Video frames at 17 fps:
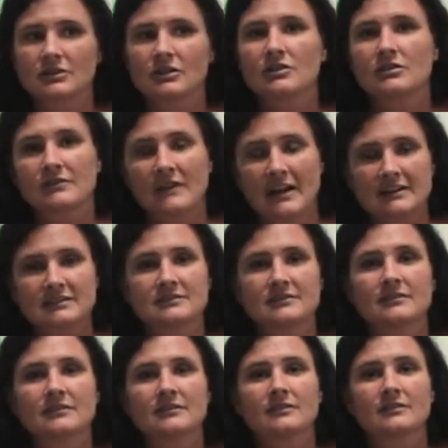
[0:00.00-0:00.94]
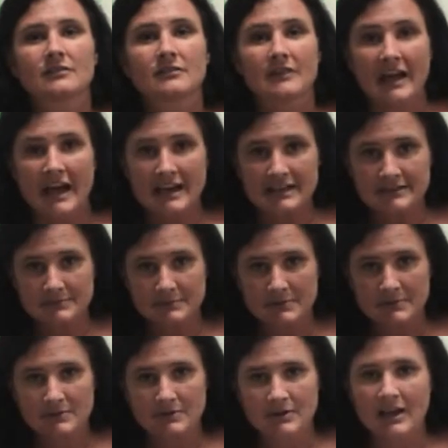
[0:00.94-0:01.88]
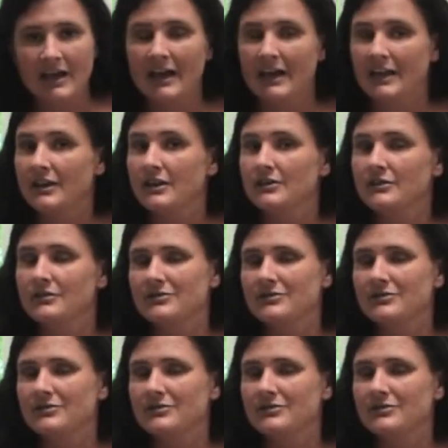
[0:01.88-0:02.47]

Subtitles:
correct grasp at